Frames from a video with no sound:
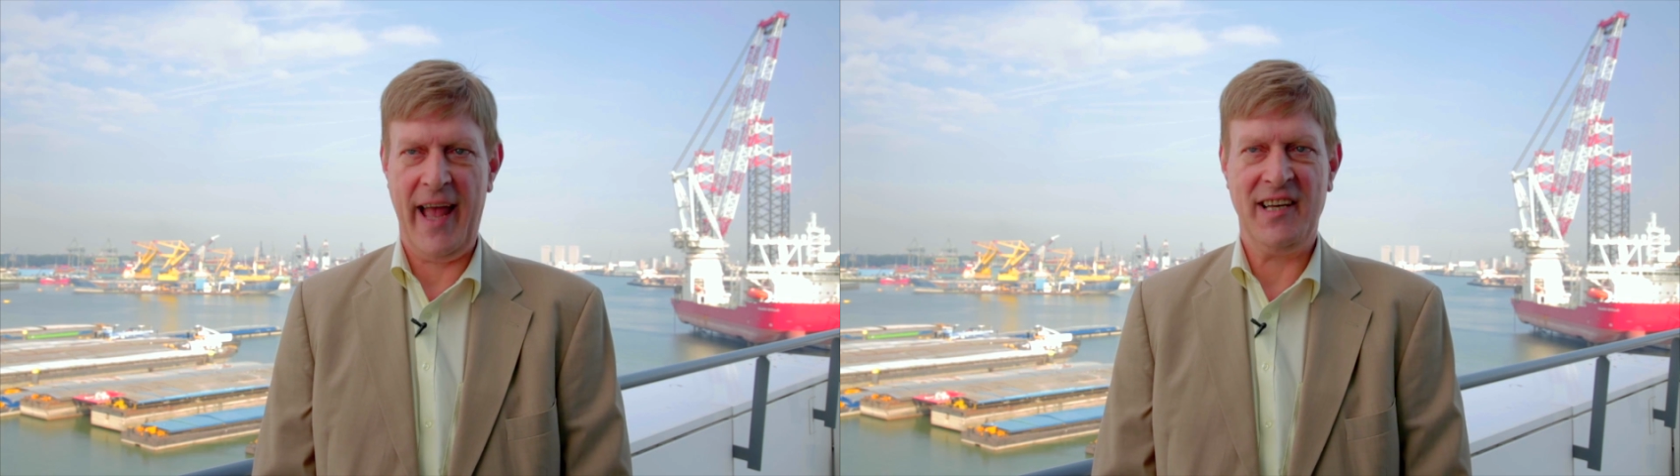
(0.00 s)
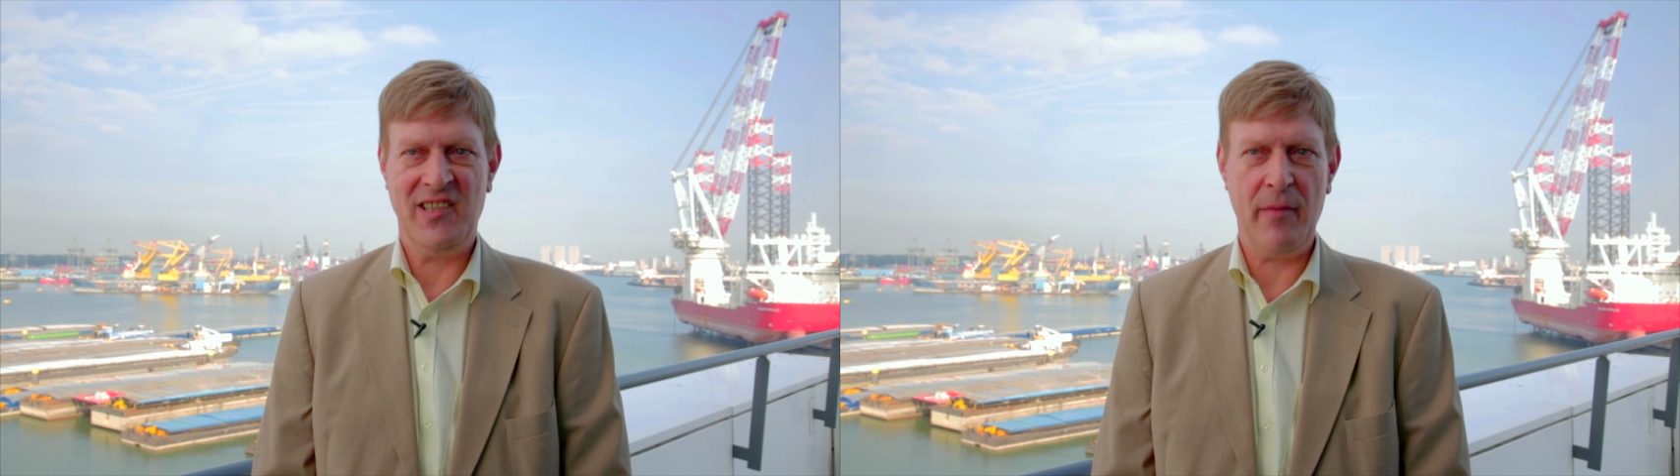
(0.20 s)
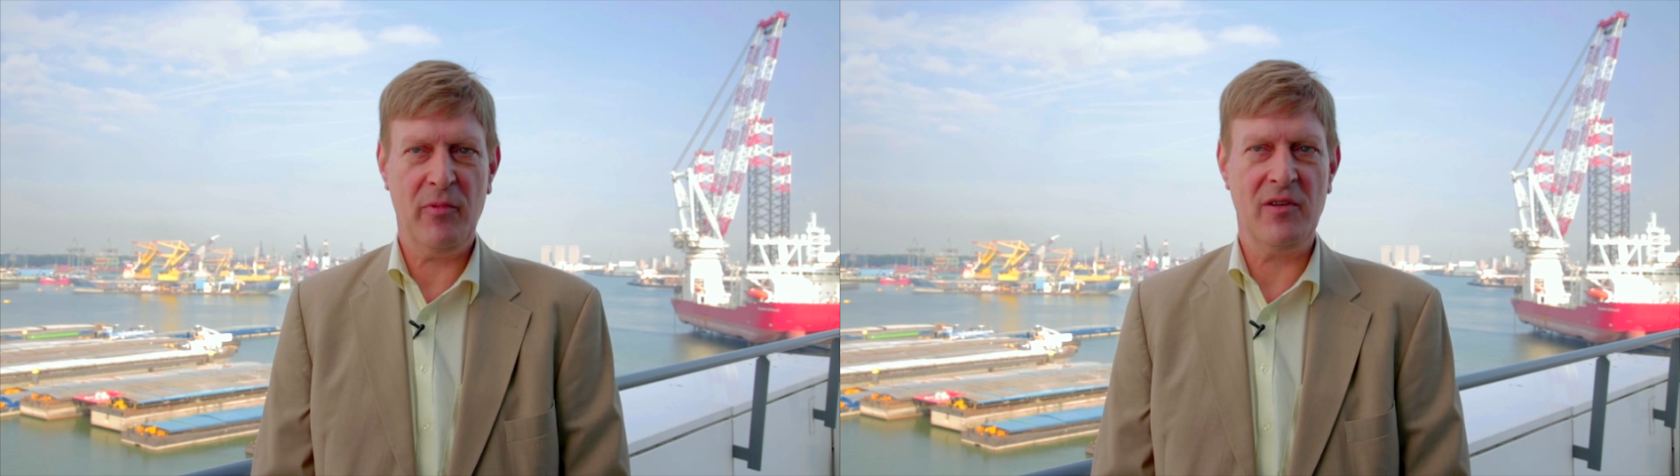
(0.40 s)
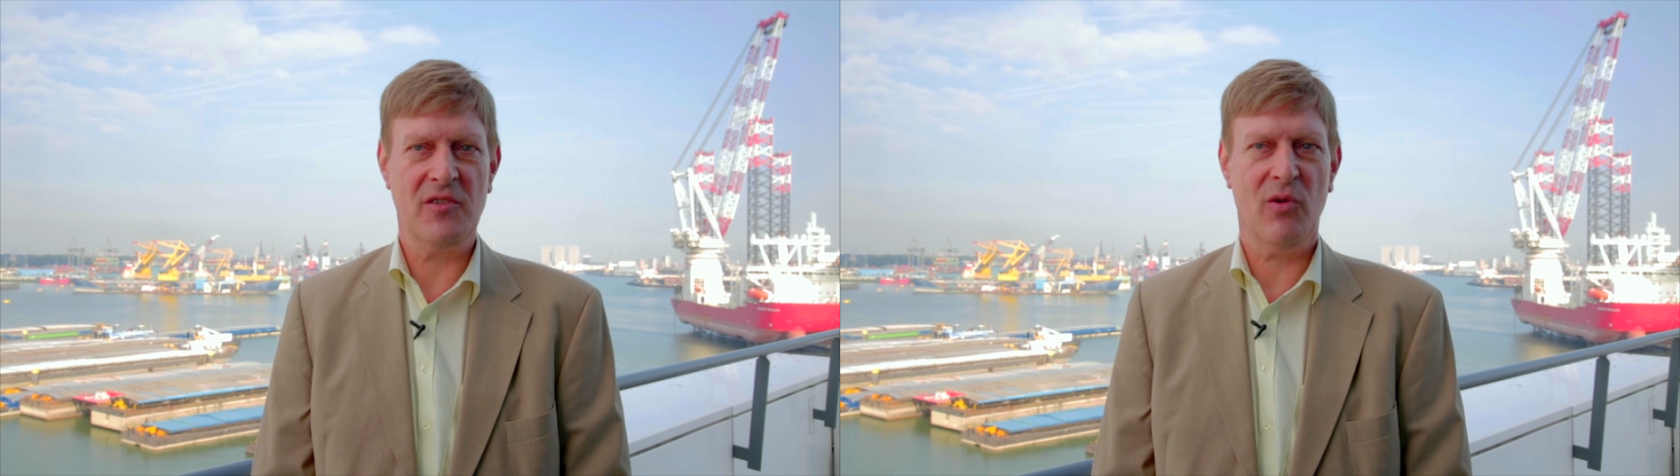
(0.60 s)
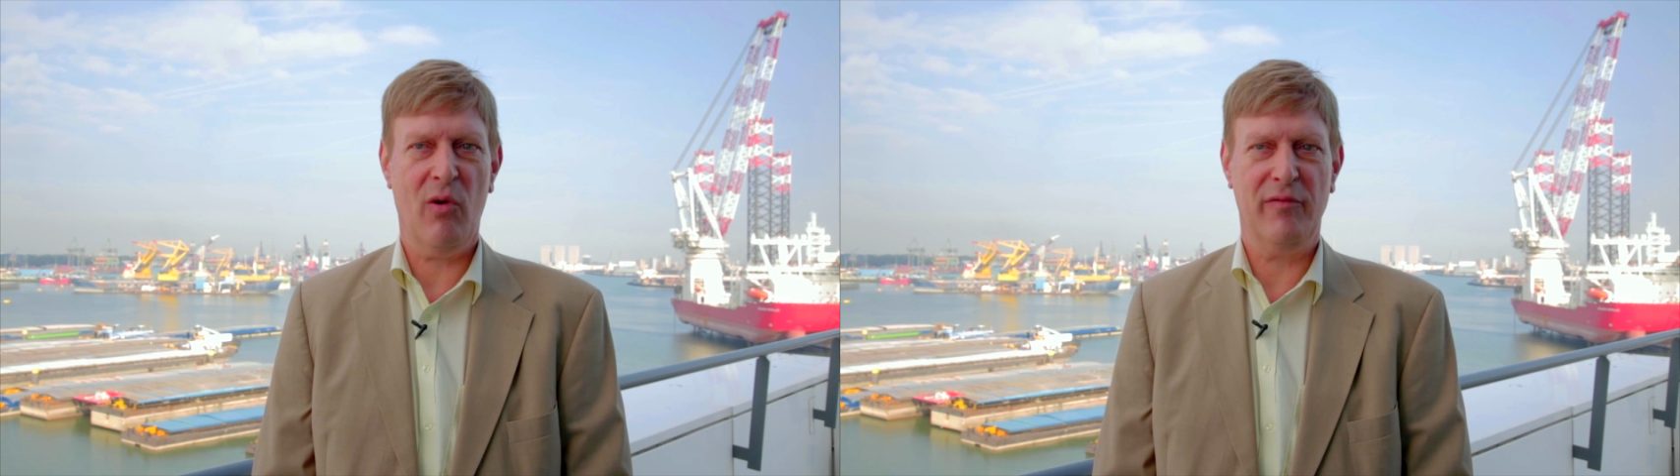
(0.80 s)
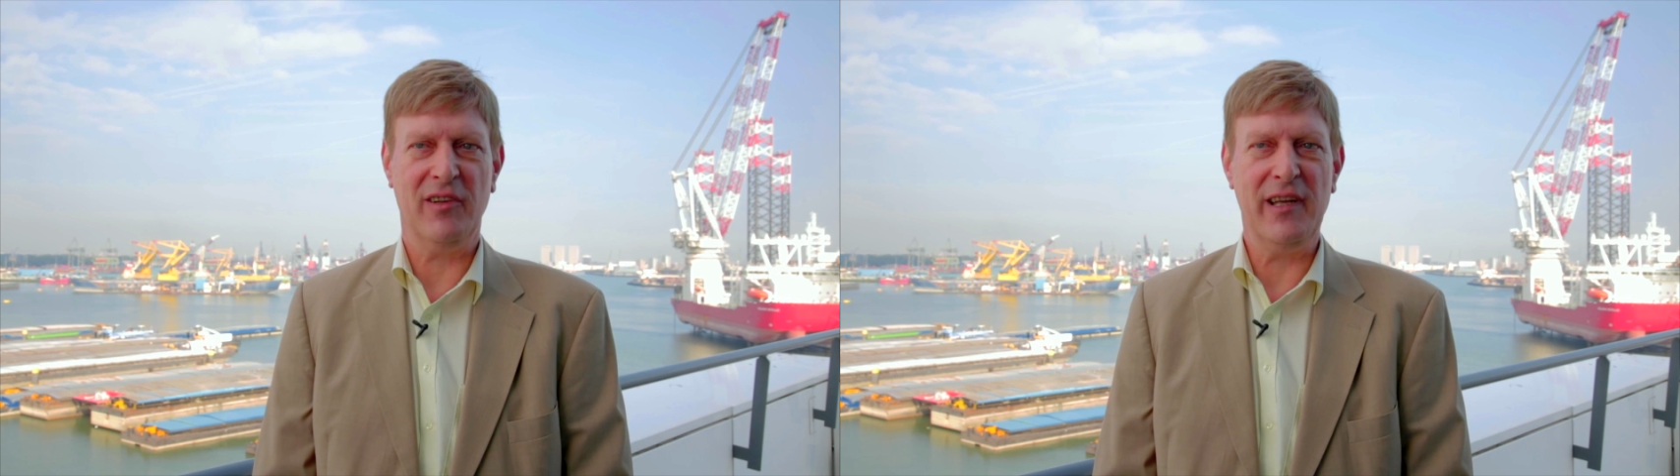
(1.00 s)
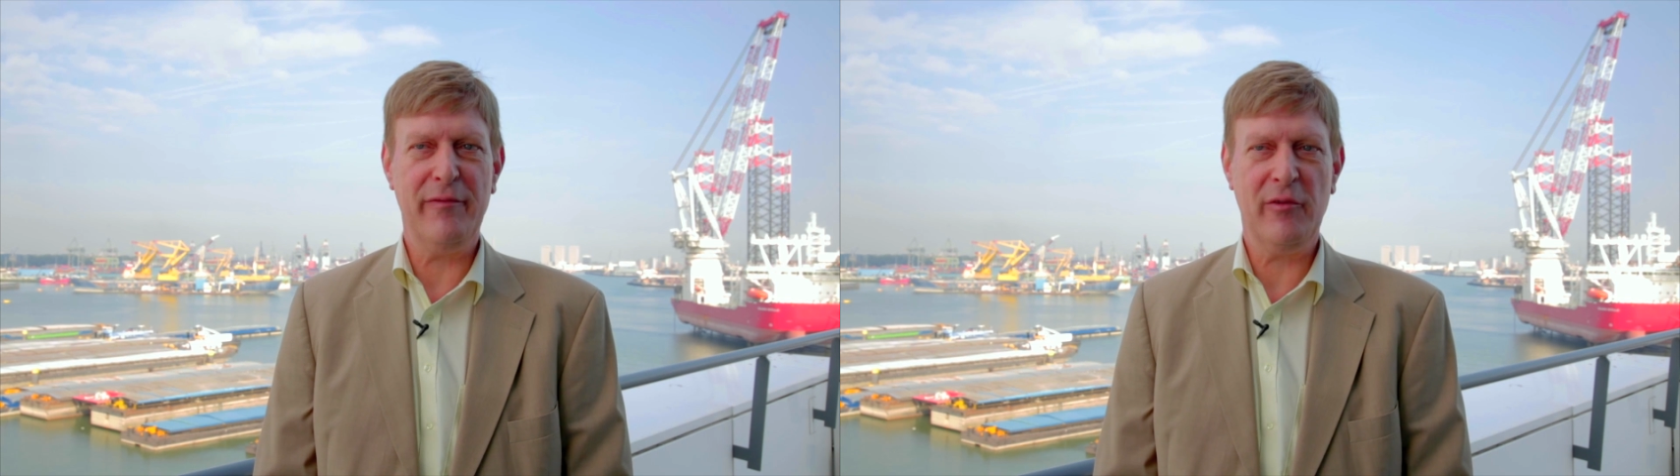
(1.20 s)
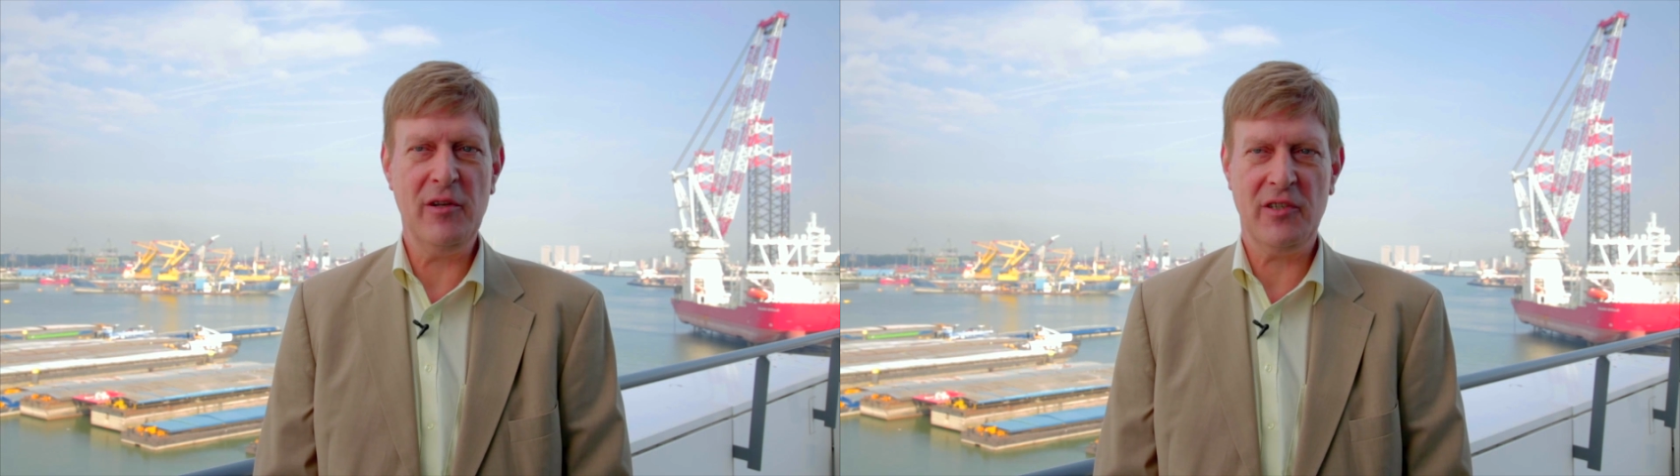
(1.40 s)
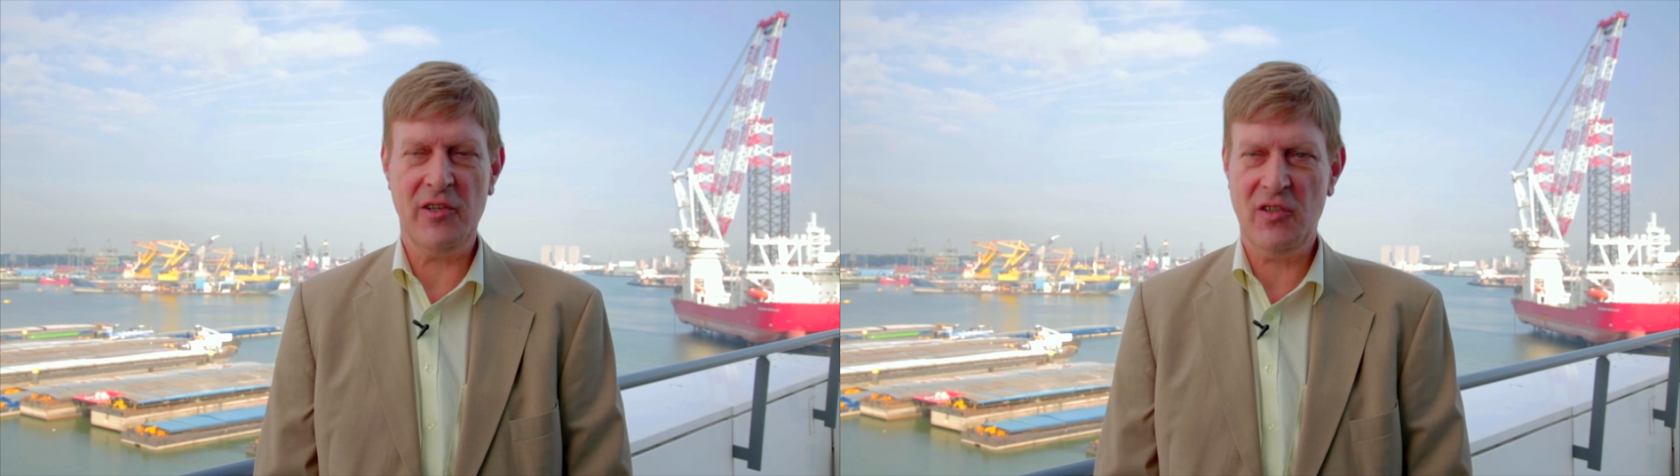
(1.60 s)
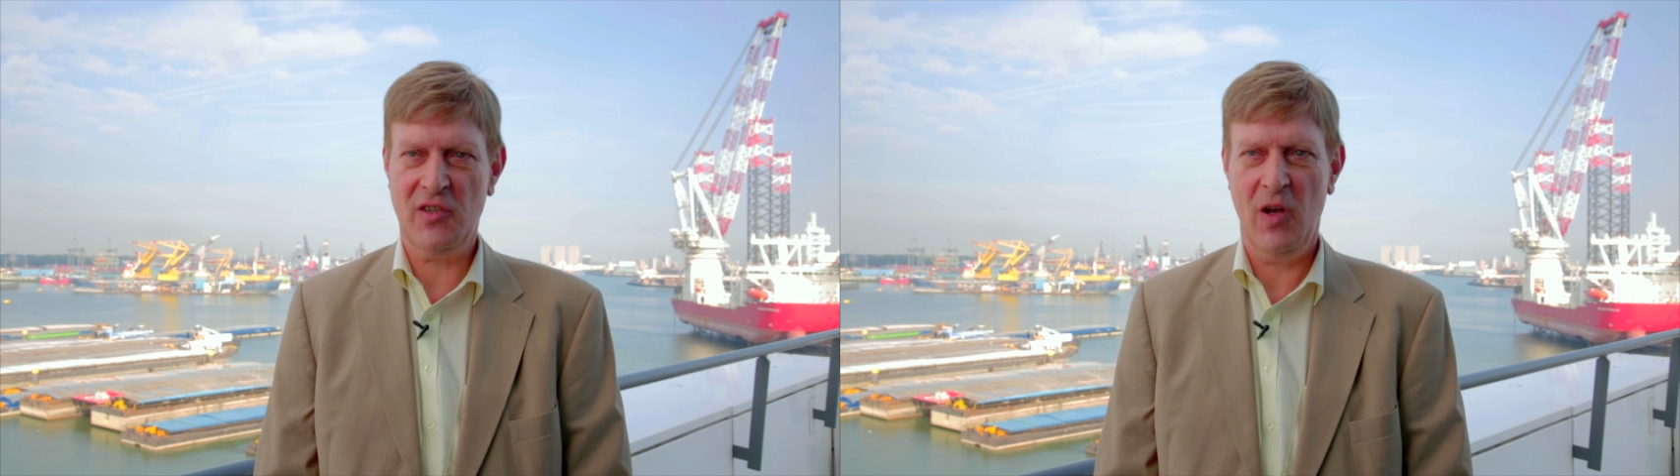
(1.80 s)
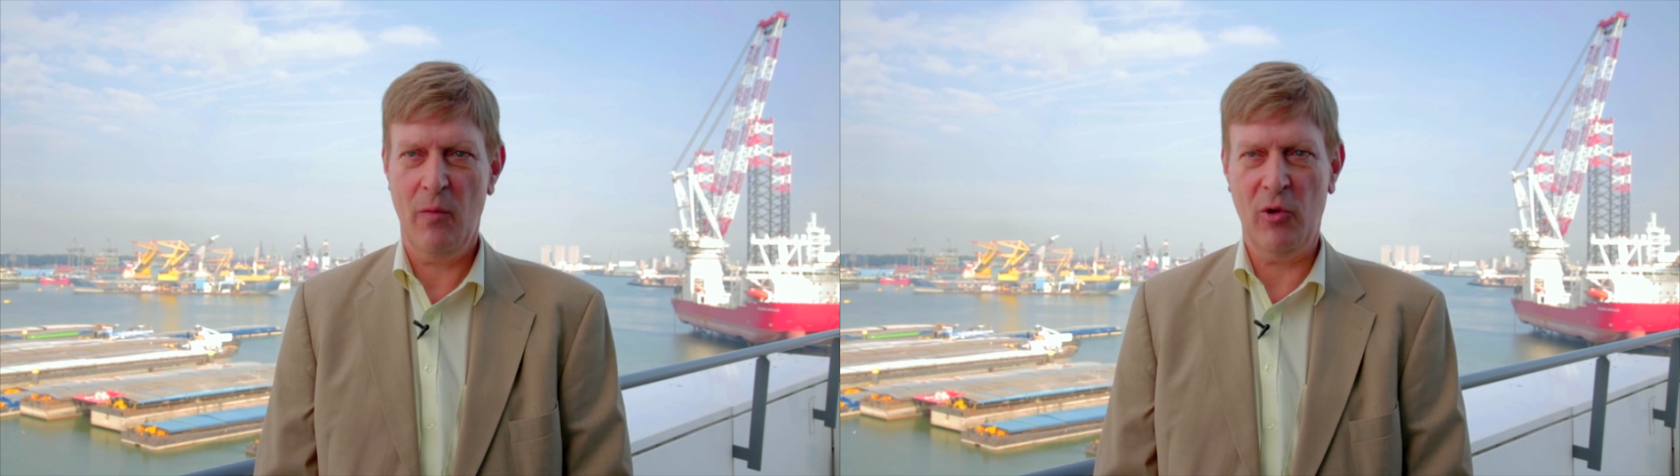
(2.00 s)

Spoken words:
acceptance of the differences